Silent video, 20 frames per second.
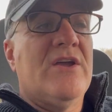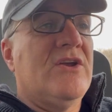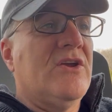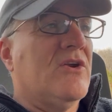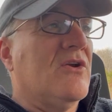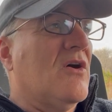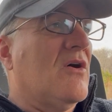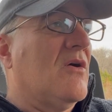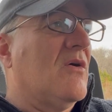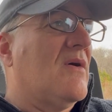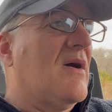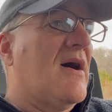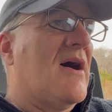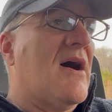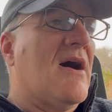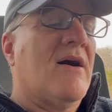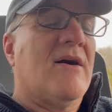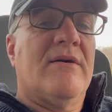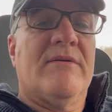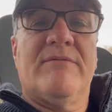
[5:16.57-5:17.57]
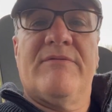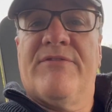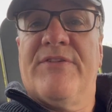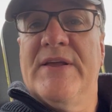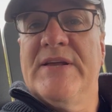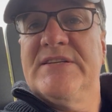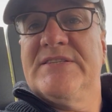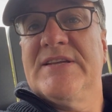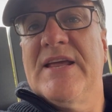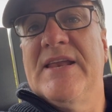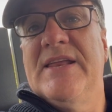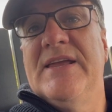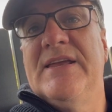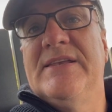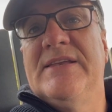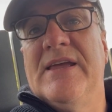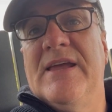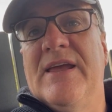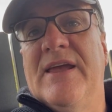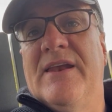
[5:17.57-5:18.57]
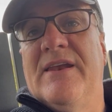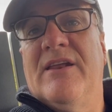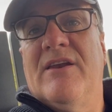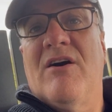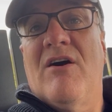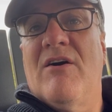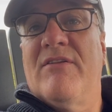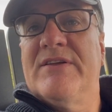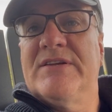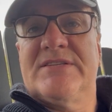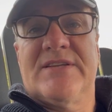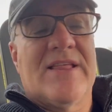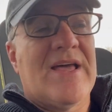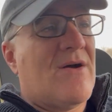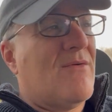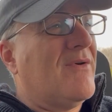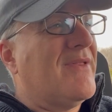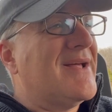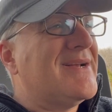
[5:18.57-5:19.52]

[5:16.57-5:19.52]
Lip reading: you know, things that he did and all this and that.